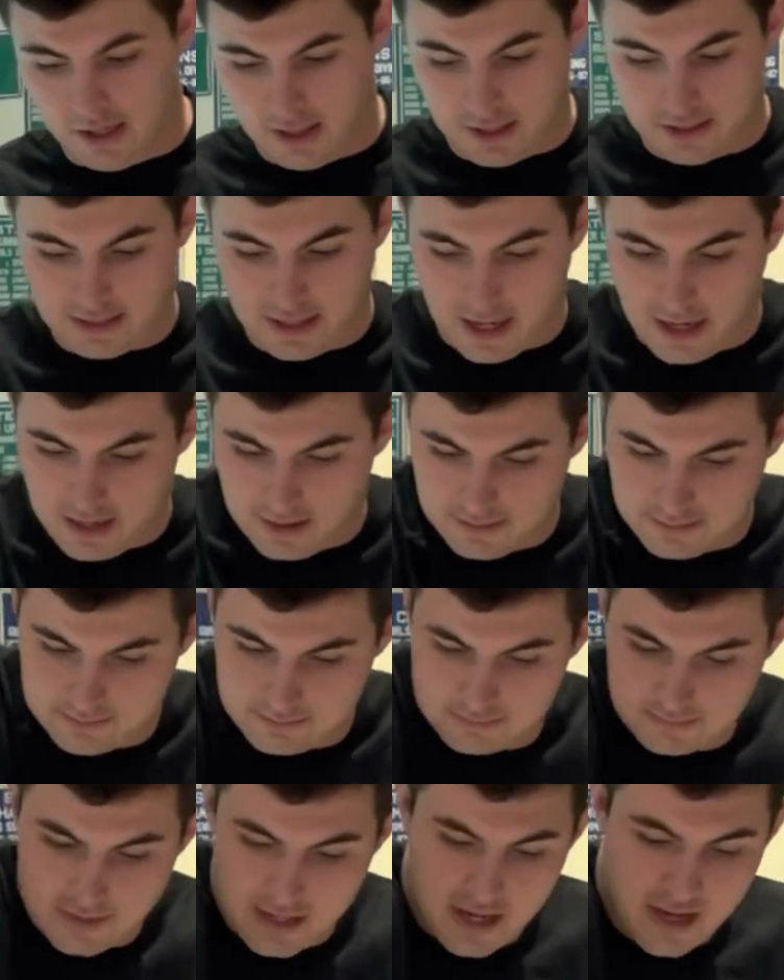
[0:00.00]
On that
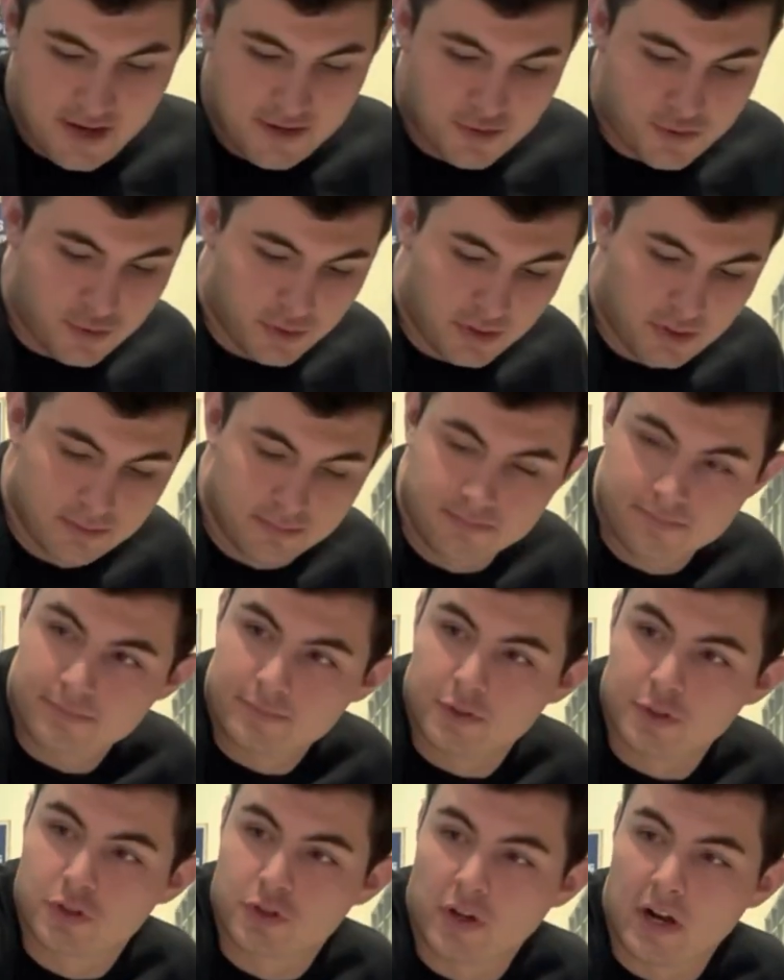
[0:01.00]
entry,
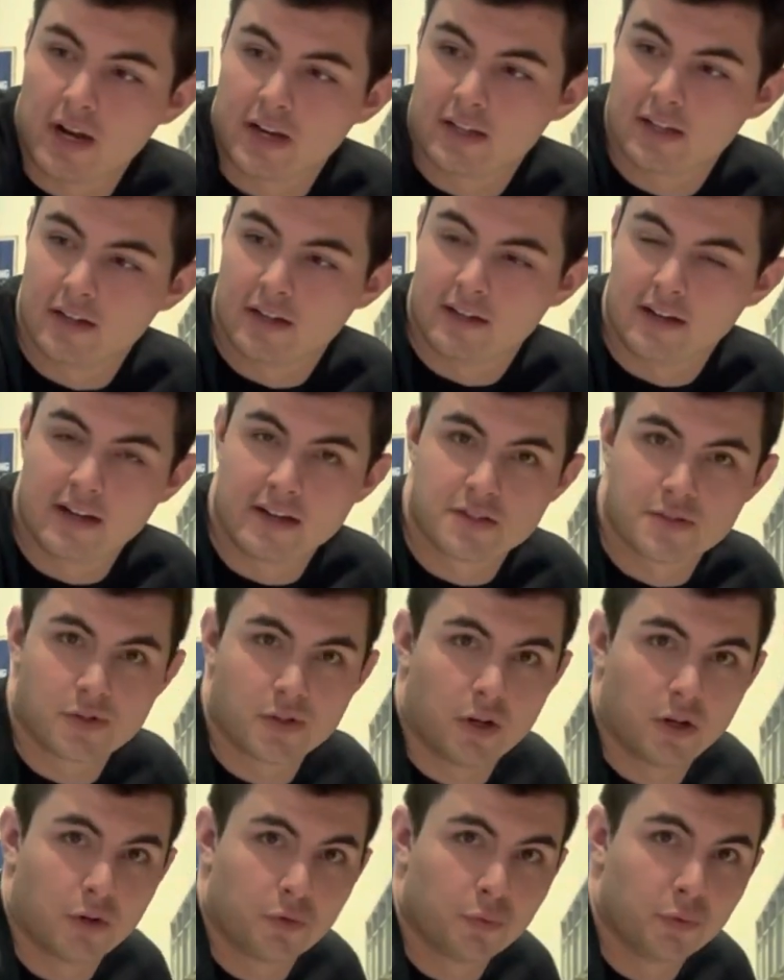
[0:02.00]
you're trying to get a nice
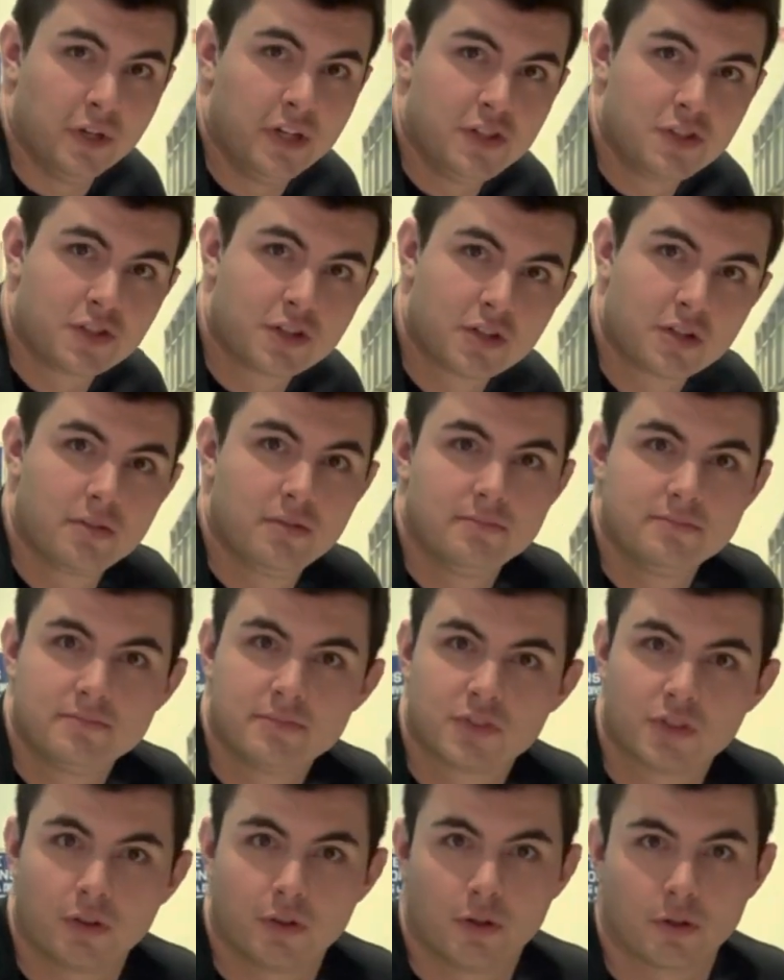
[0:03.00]
long reach,
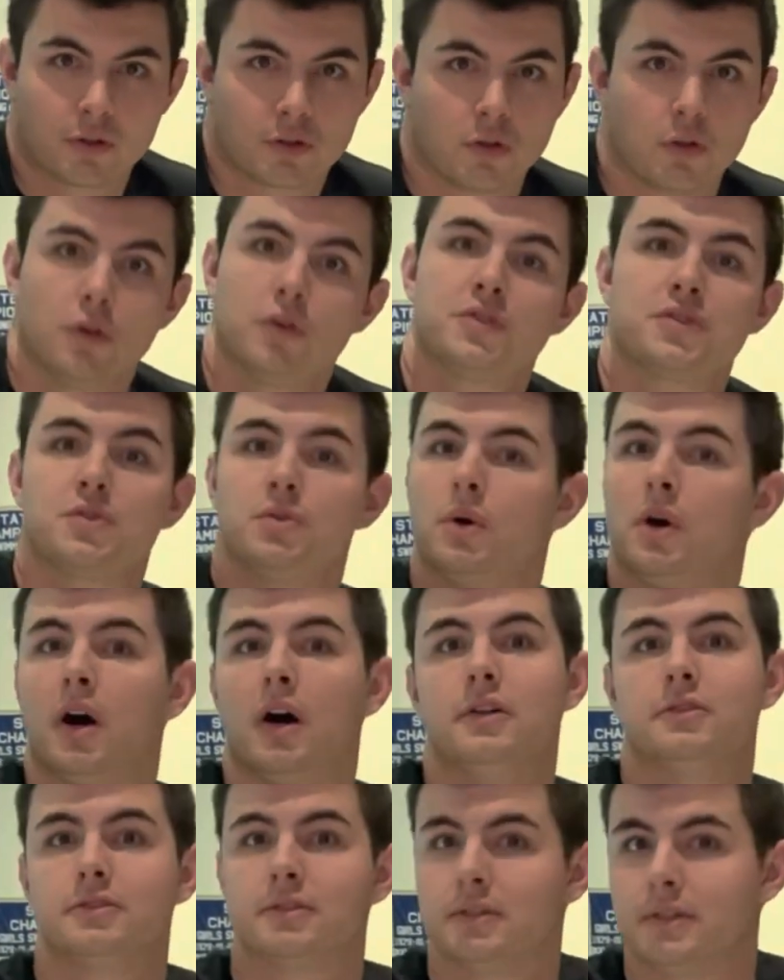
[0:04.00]
so you're close to
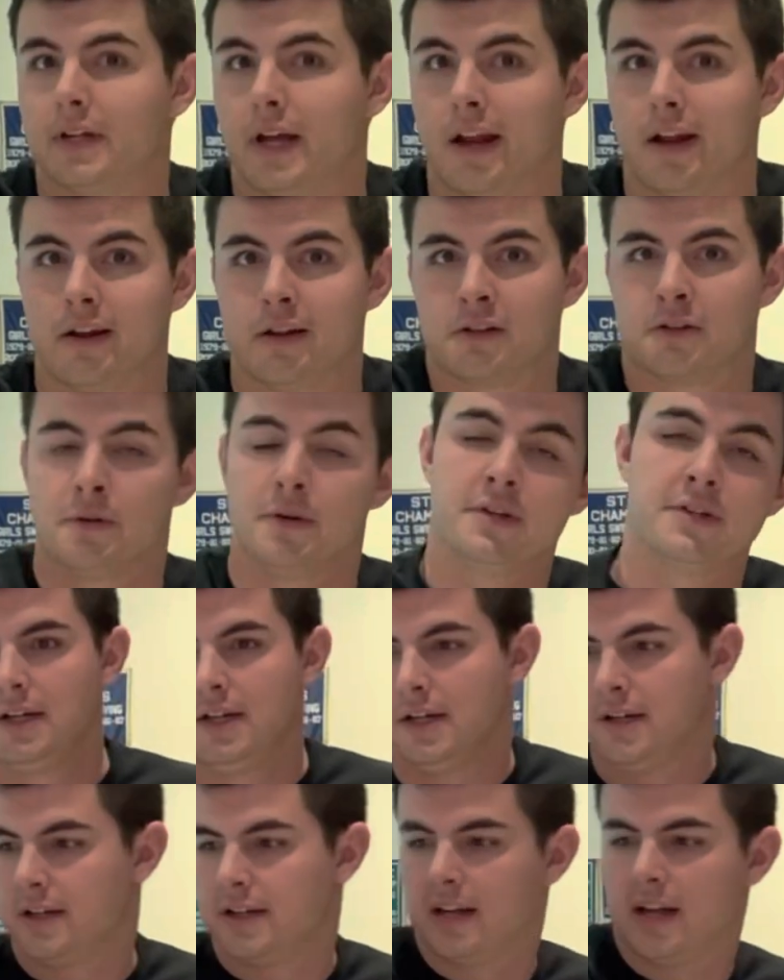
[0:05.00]
180 degrees.
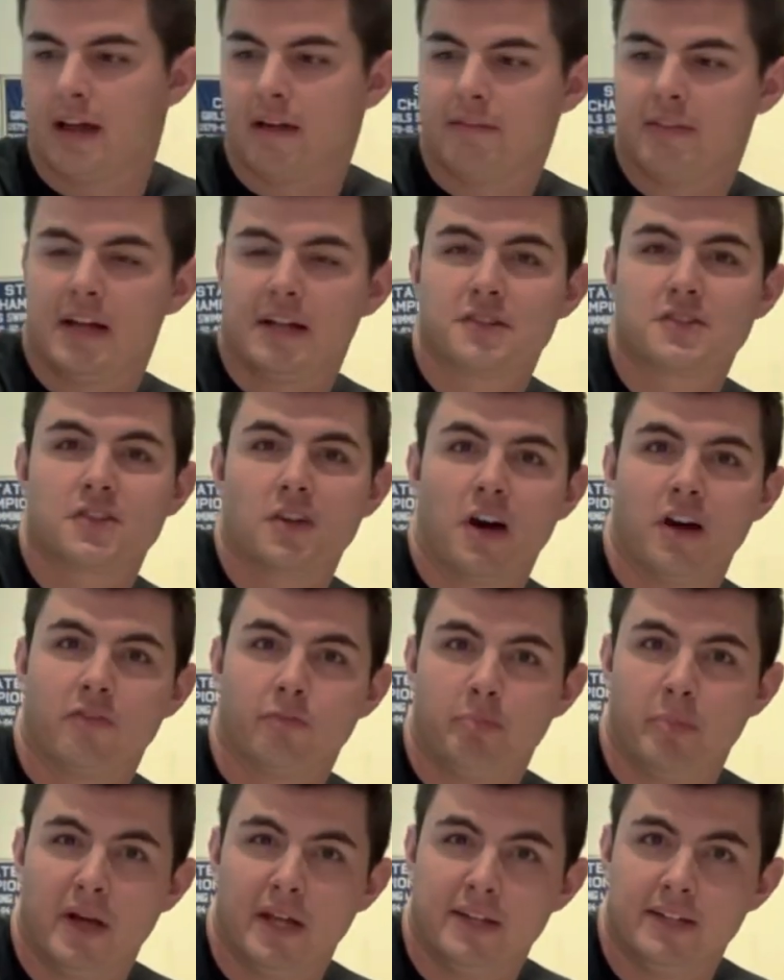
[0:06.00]
You can have that
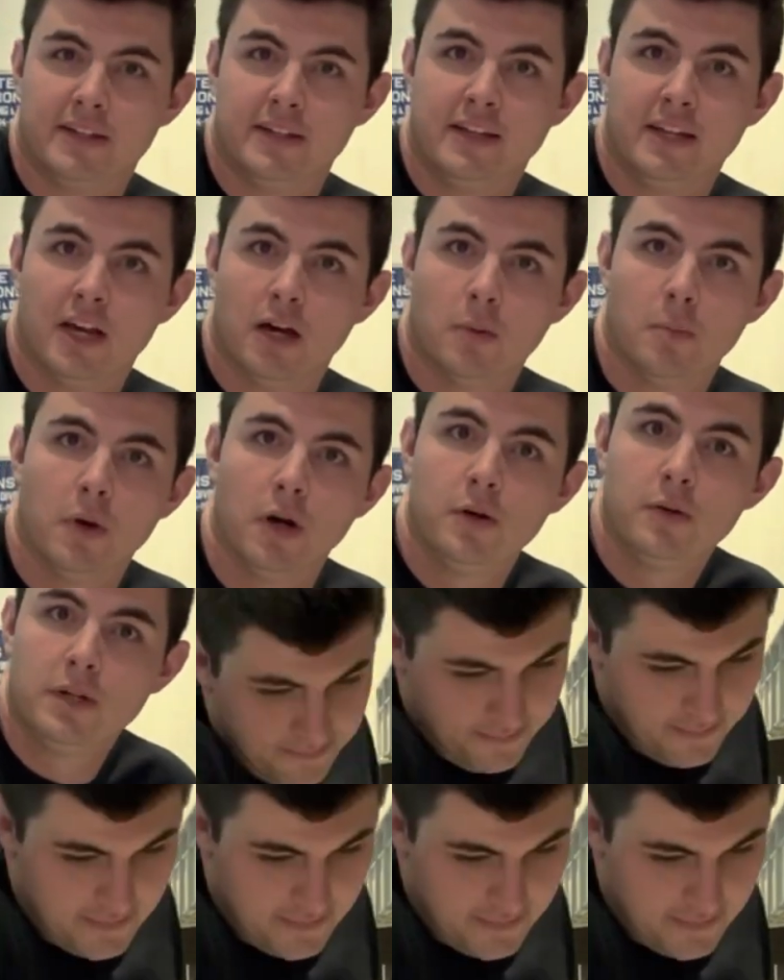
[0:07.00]
soft bend in the elbow.